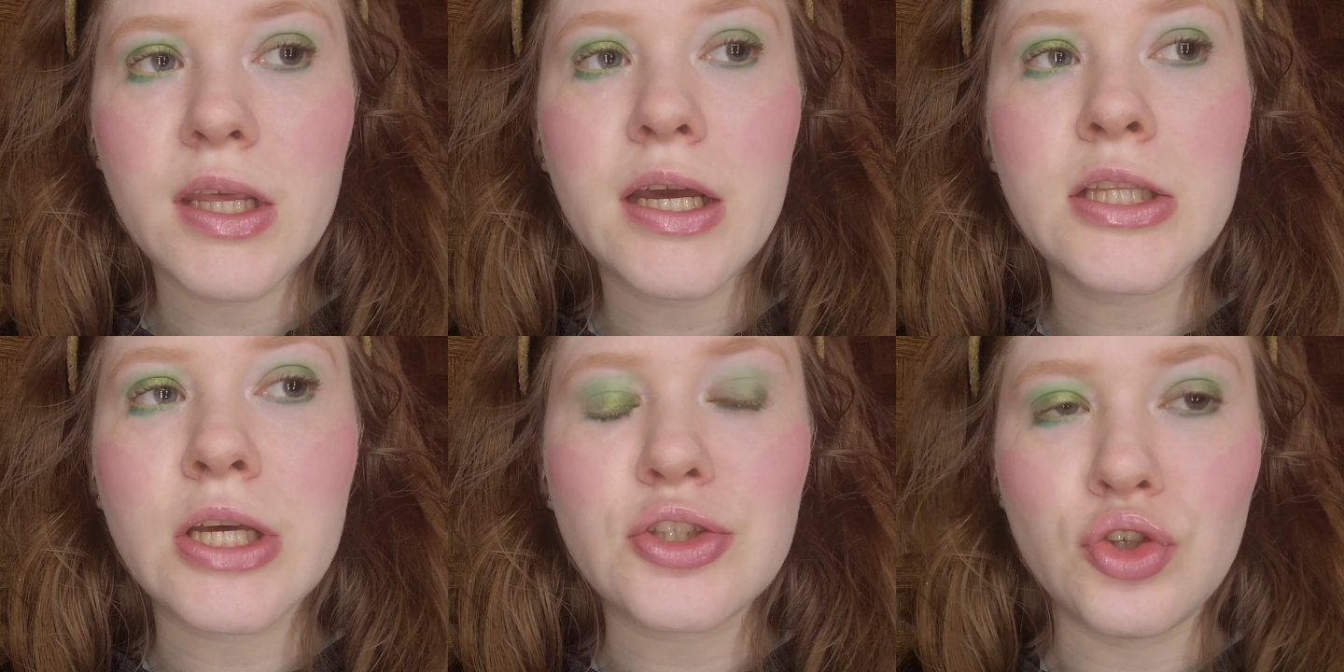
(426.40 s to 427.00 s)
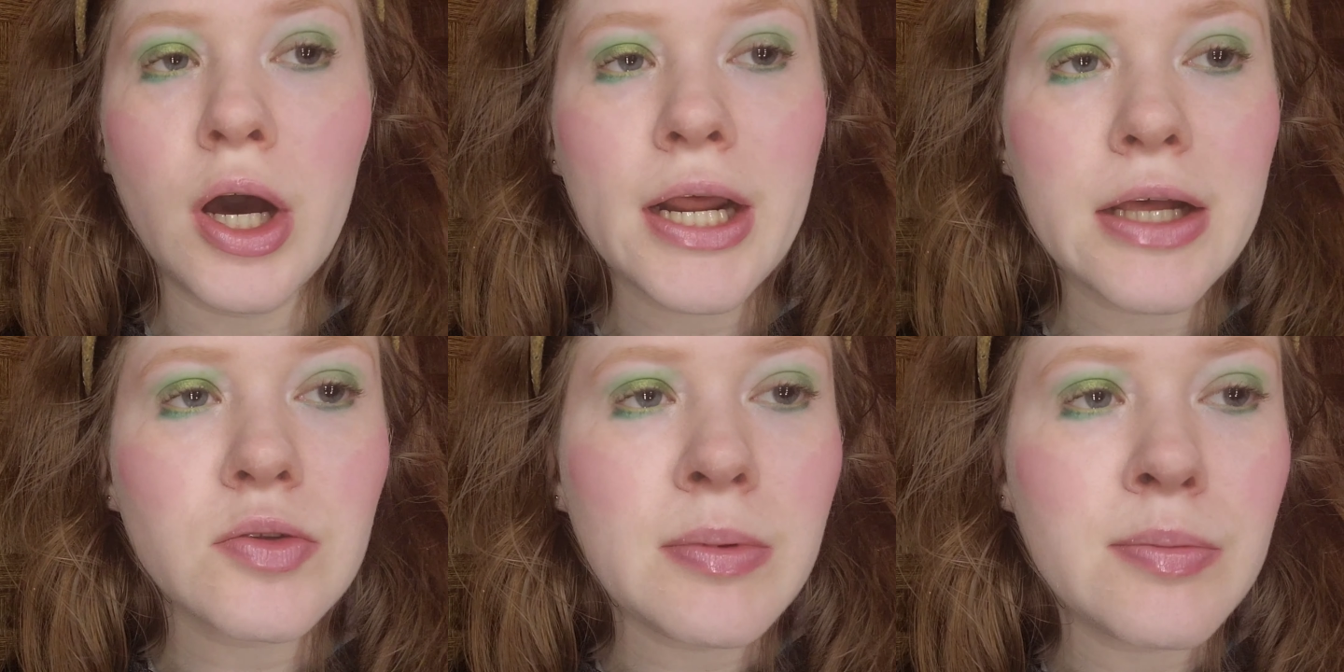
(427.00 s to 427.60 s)
It does not
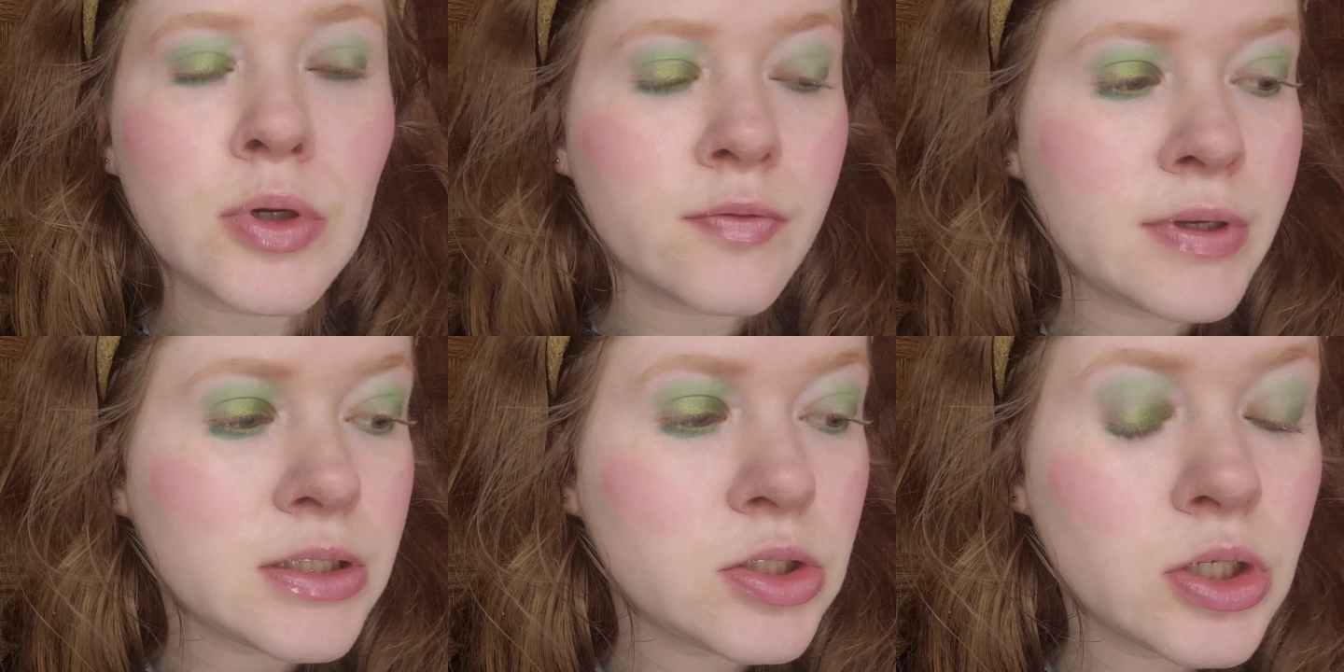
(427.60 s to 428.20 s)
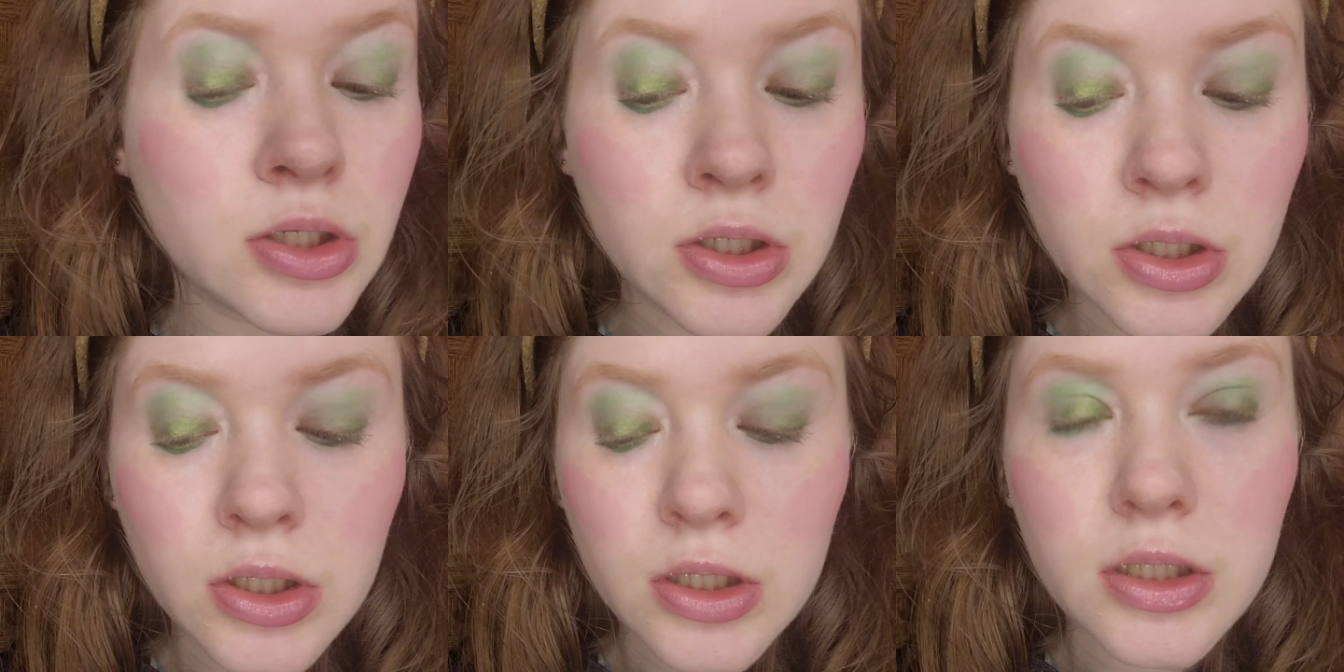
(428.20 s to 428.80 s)
have to be perfect,
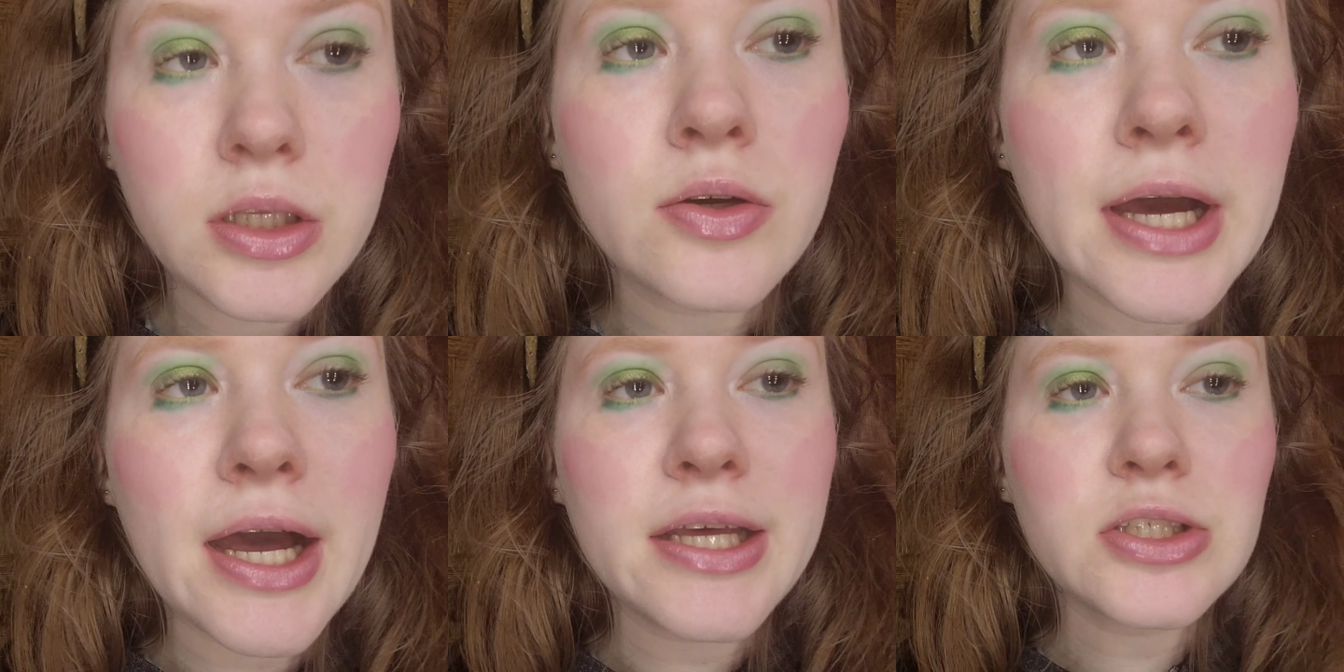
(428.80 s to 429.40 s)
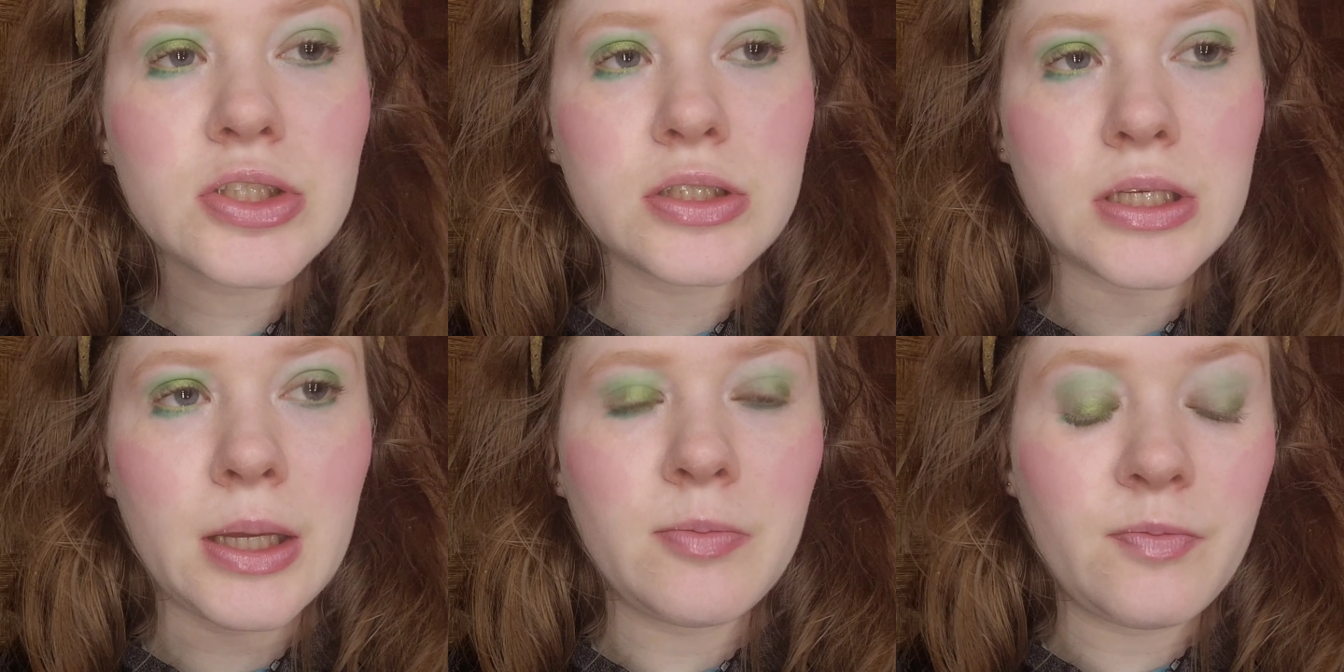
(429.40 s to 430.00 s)
you guys.
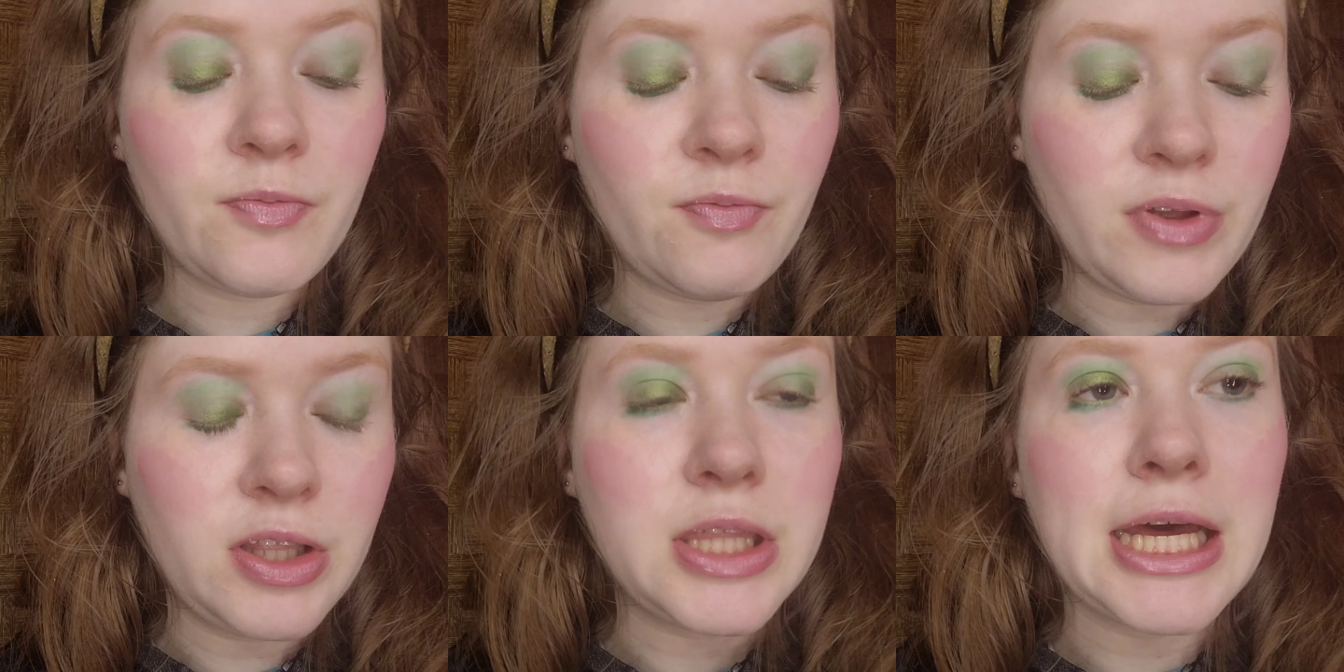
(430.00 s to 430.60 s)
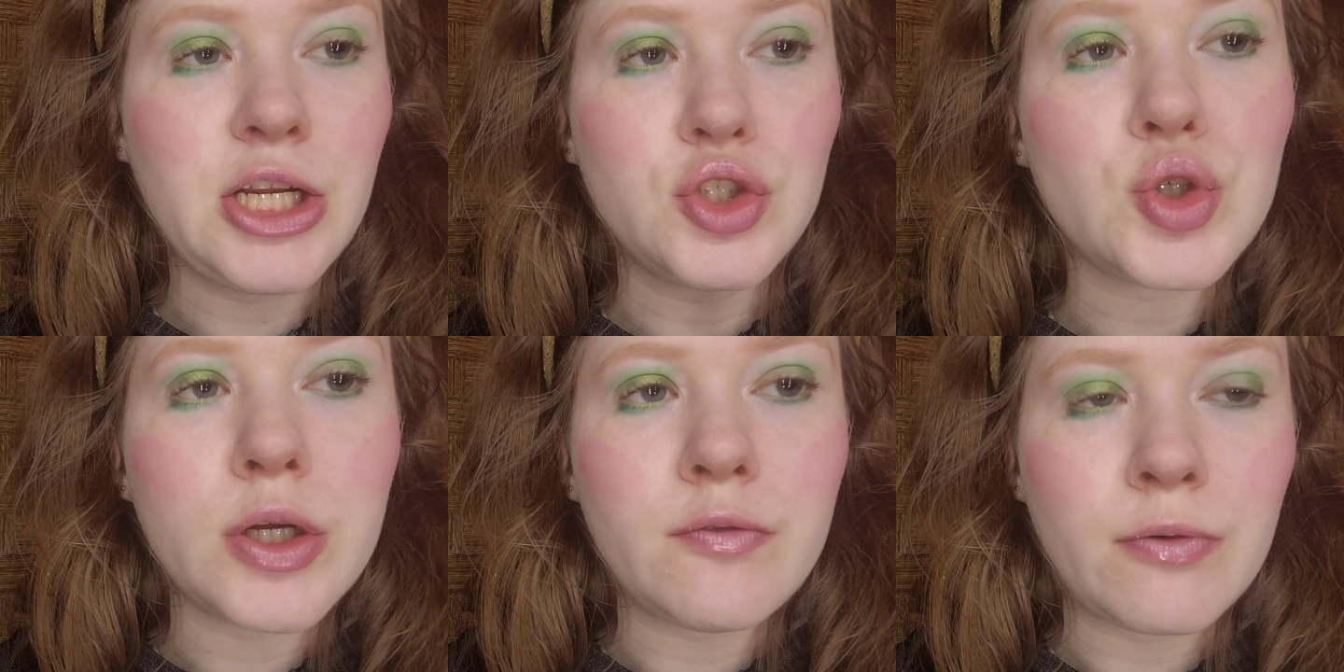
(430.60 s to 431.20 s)
I think that is
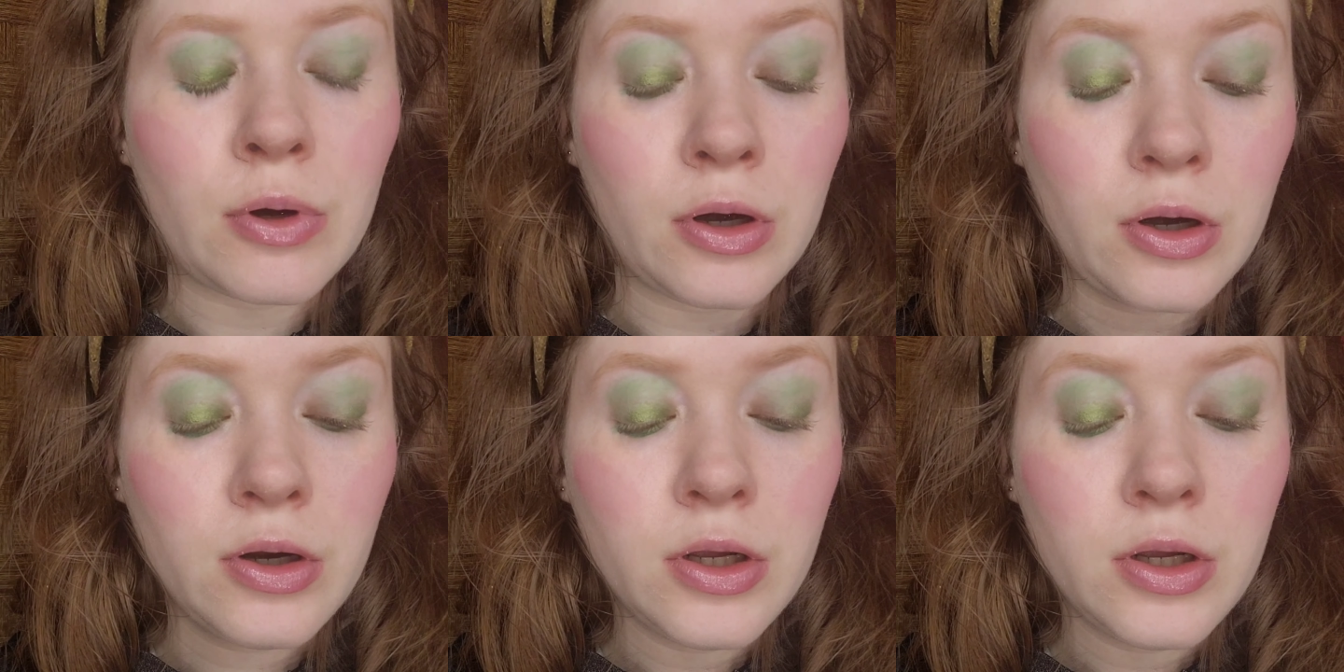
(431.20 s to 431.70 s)
good for